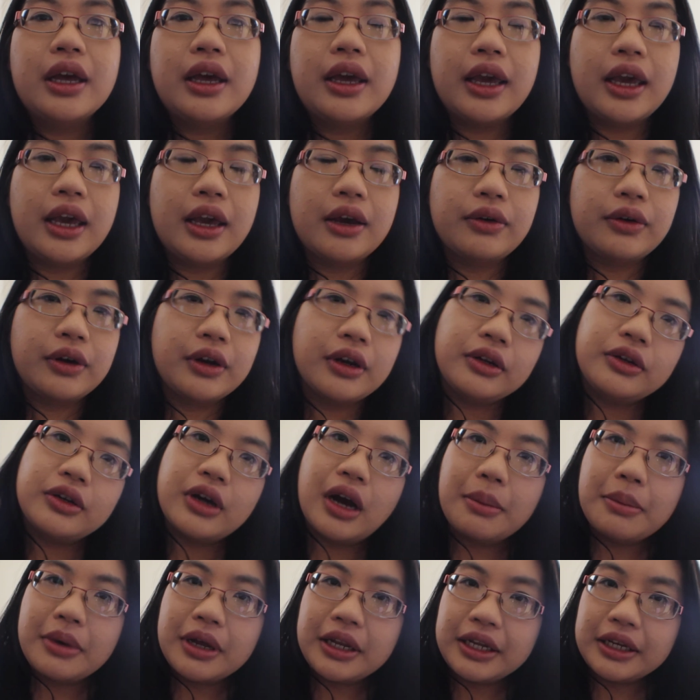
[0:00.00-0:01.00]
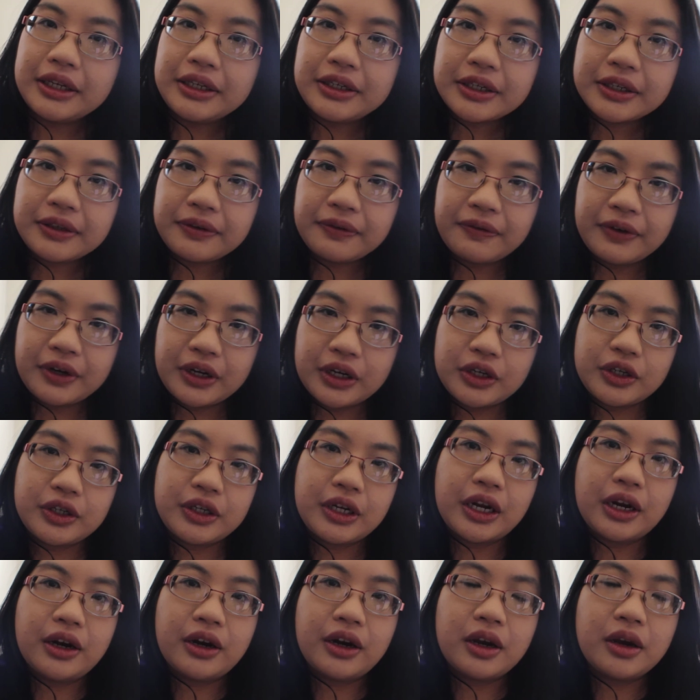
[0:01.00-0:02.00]
a Korean drama that just finished
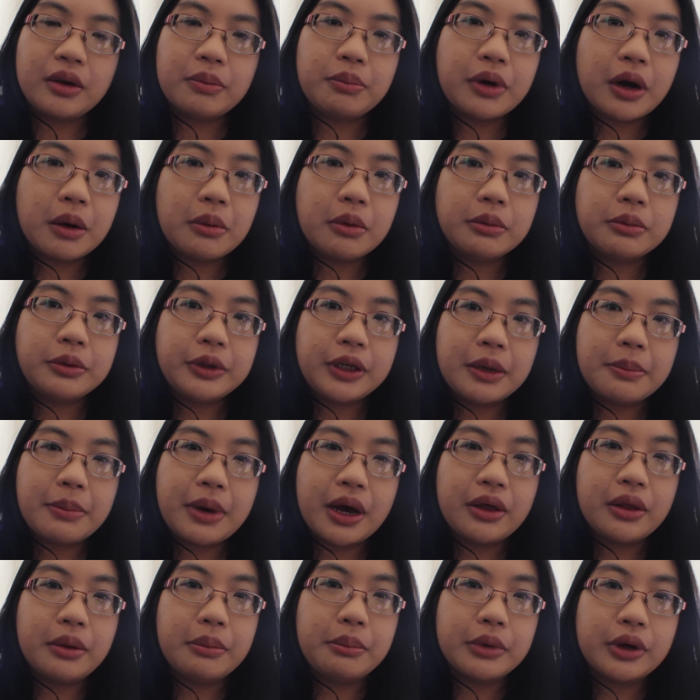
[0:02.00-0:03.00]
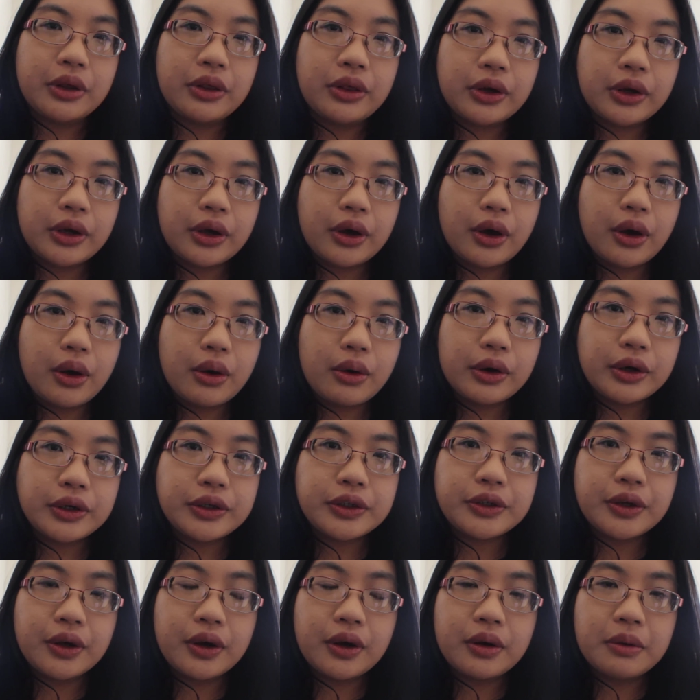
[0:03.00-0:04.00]
airing probably about a month ago or
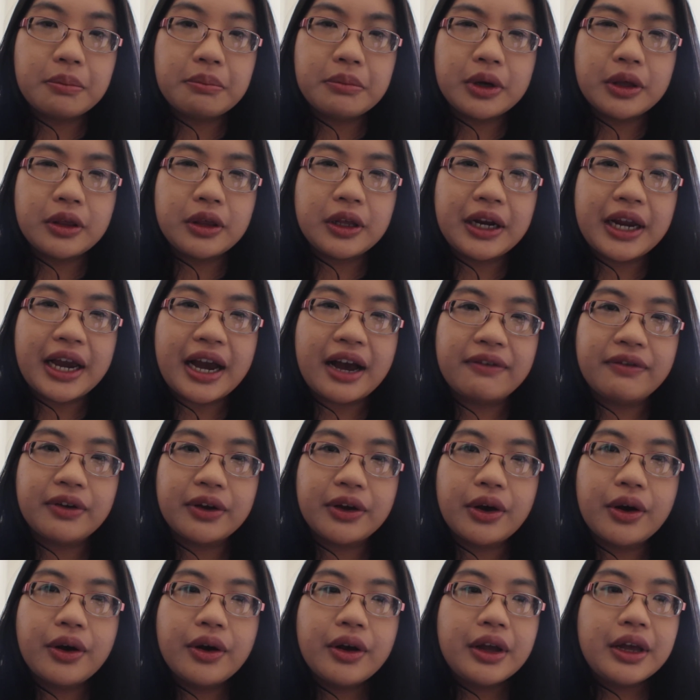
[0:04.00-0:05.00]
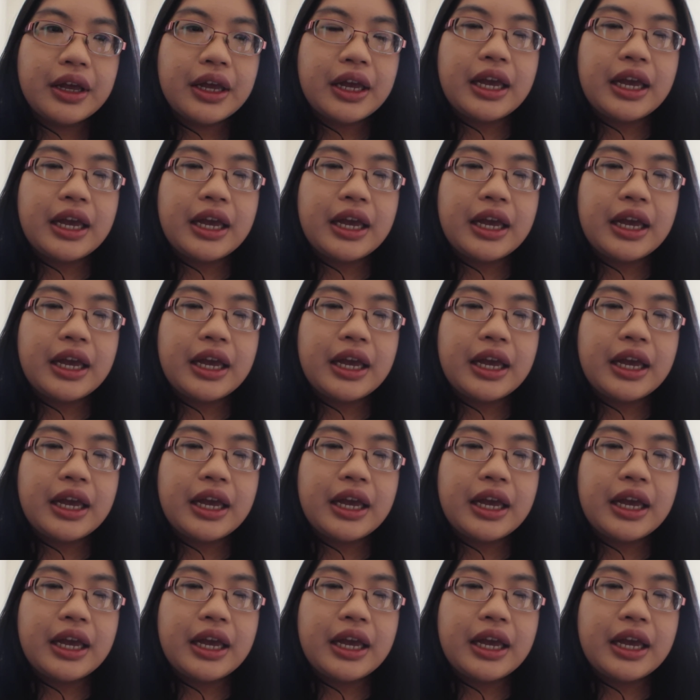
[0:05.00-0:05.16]
so, month and a half ago,